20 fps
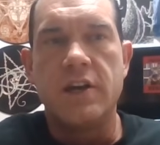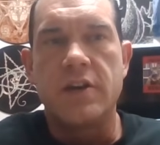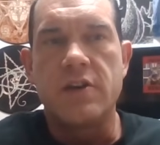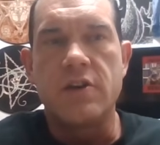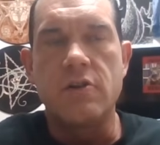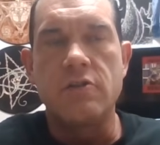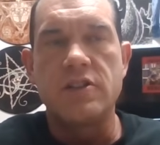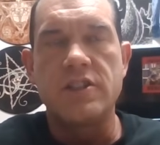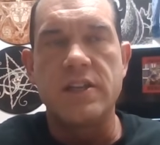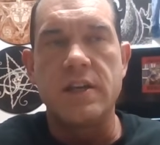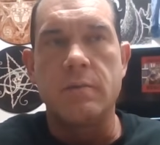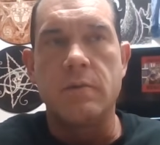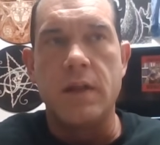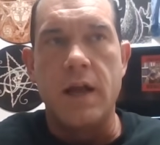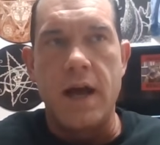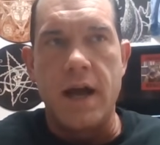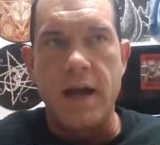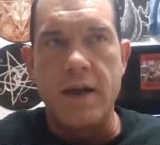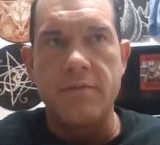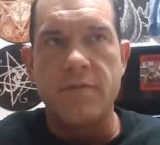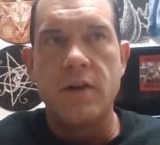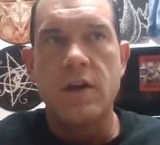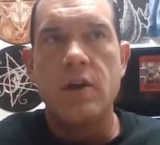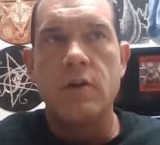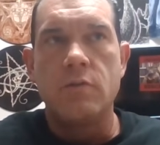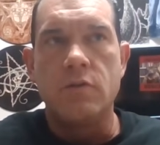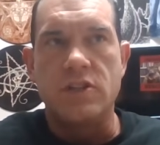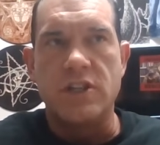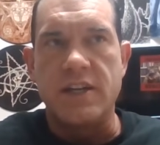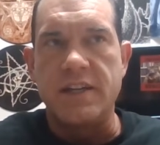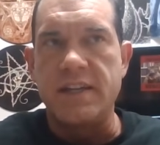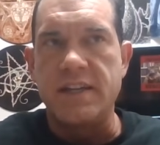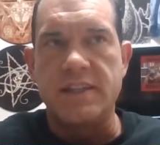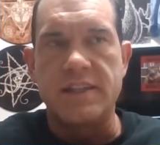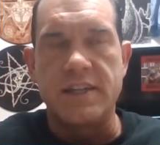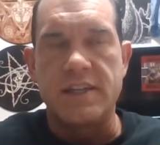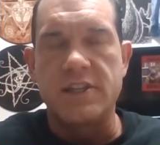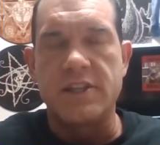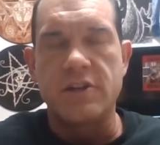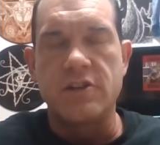You go see them live, which I did
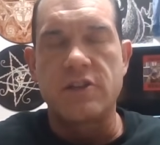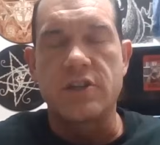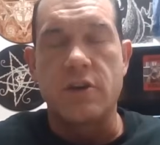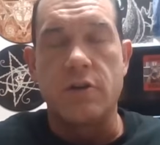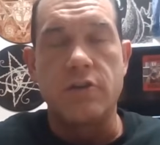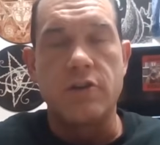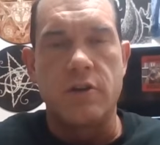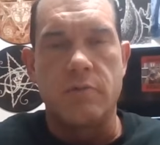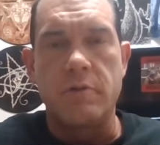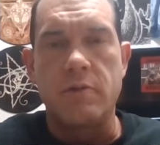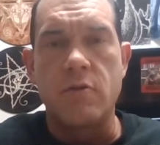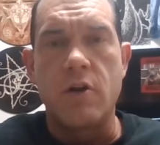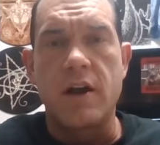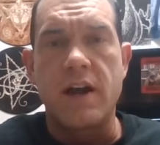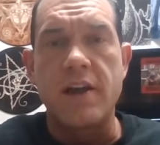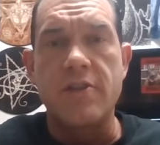six years ago, and don't be wrong,